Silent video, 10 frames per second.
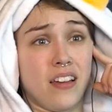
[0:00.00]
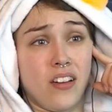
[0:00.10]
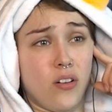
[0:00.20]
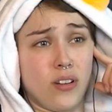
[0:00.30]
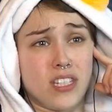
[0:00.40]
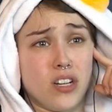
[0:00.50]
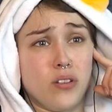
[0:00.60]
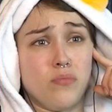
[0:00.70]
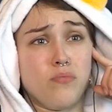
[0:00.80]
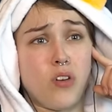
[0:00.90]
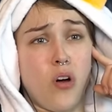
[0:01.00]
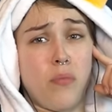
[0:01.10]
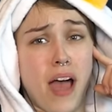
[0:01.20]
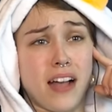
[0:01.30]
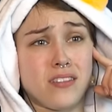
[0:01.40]
oh, he's gonna go
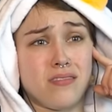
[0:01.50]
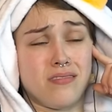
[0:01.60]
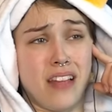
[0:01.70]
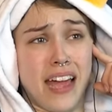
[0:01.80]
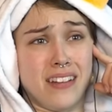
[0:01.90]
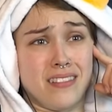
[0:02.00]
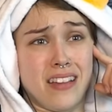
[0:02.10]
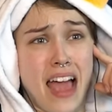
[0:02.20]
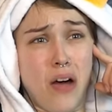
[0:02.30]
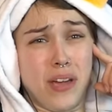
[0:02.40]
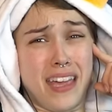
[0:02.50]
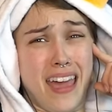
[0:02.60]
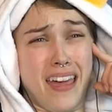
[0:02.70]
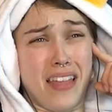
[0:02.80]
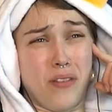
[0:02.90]
back, like, how he
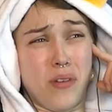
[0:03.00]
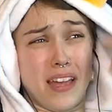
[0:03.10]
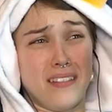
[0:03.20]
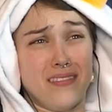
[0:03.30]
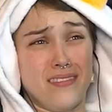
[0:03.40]
came, like, went